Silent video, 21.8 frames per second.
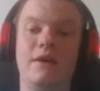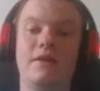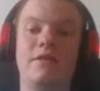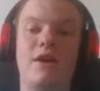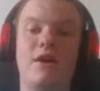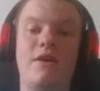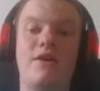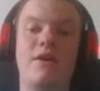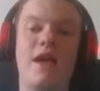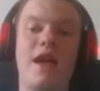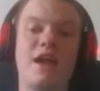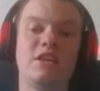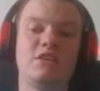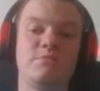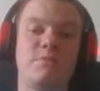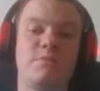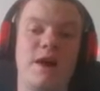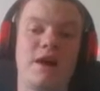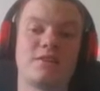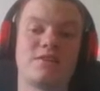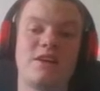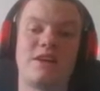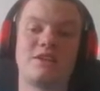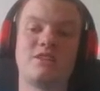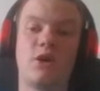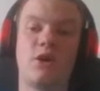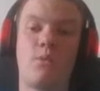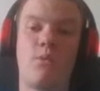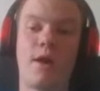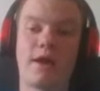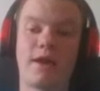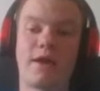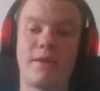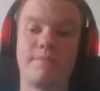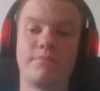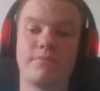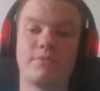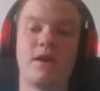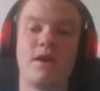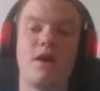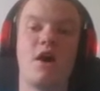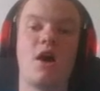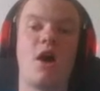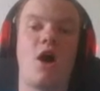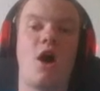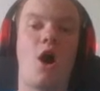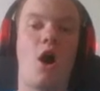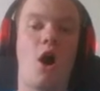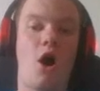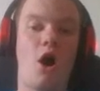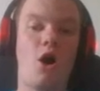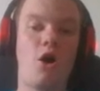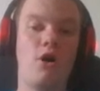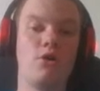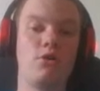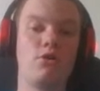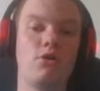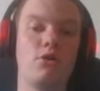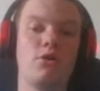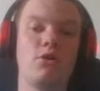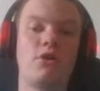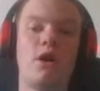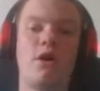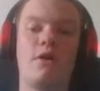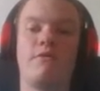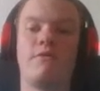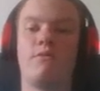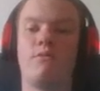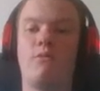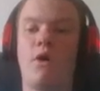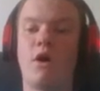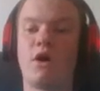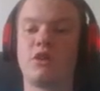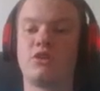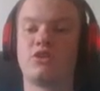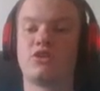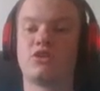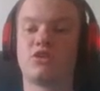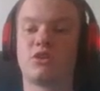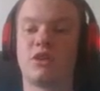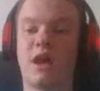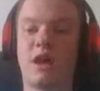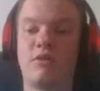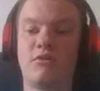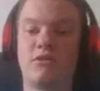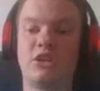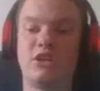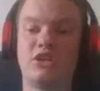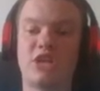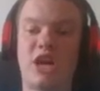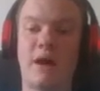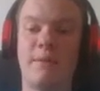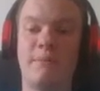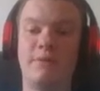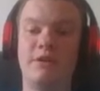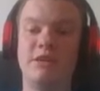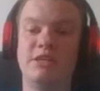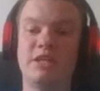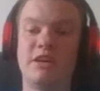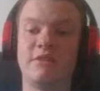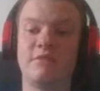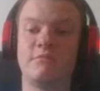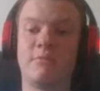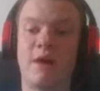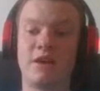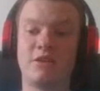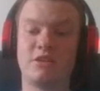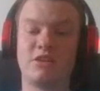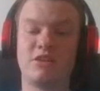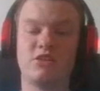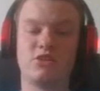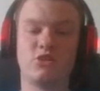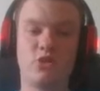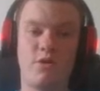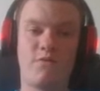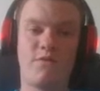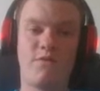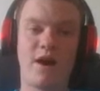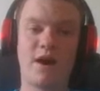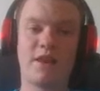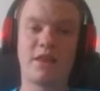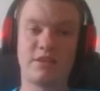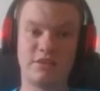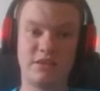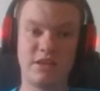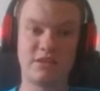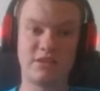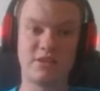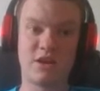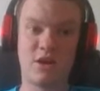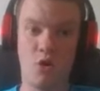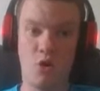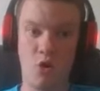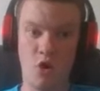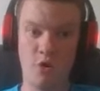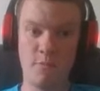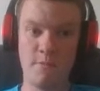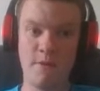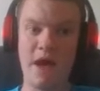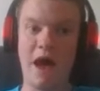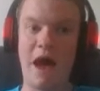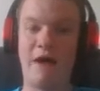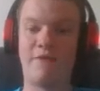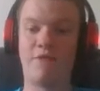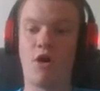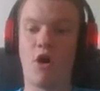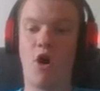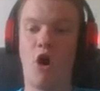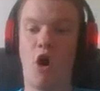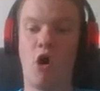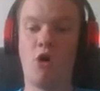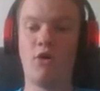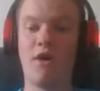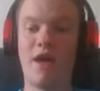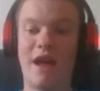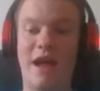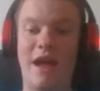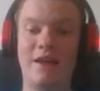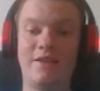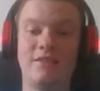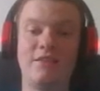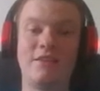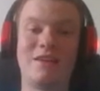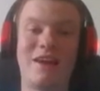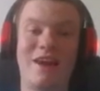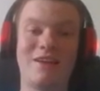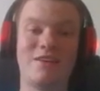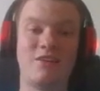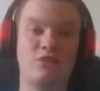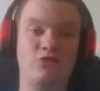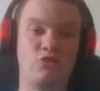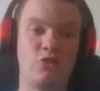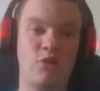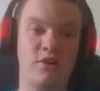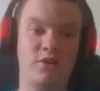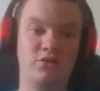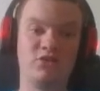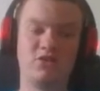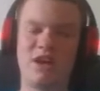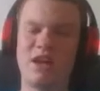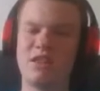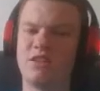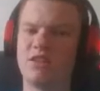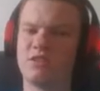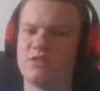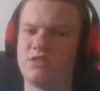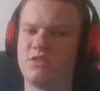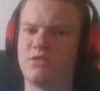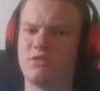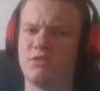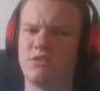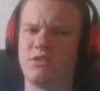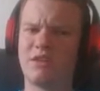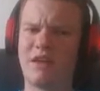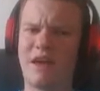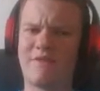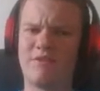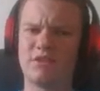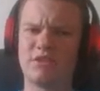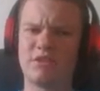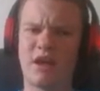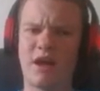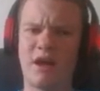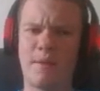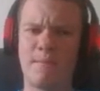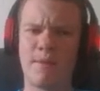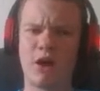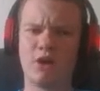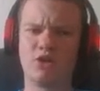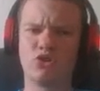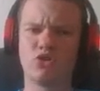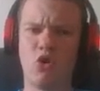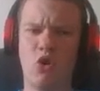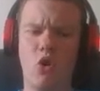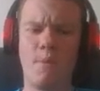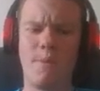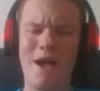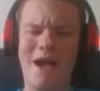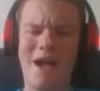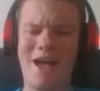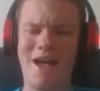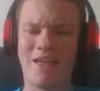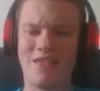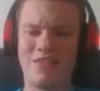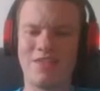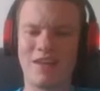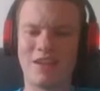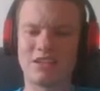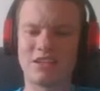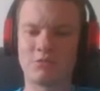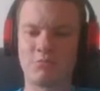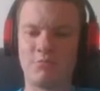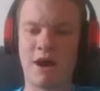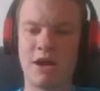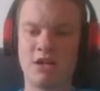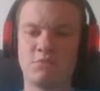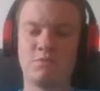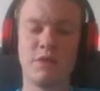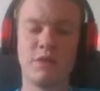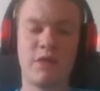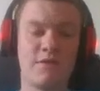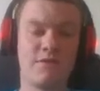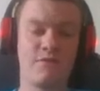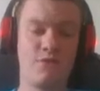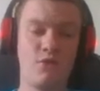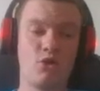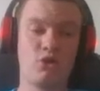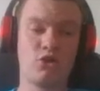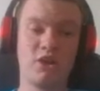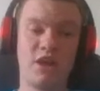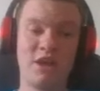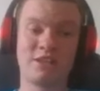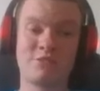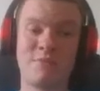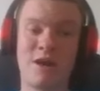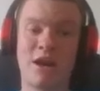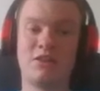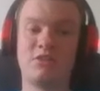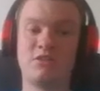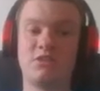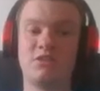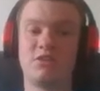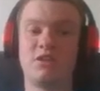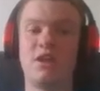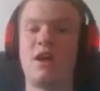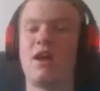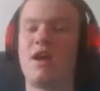Now, Edgbaston as a wicket, all of Warwickshire's county championship matches so far this season at home have all ended in draws, so that doesn't give us much hope in this match. But they're 4 days matches,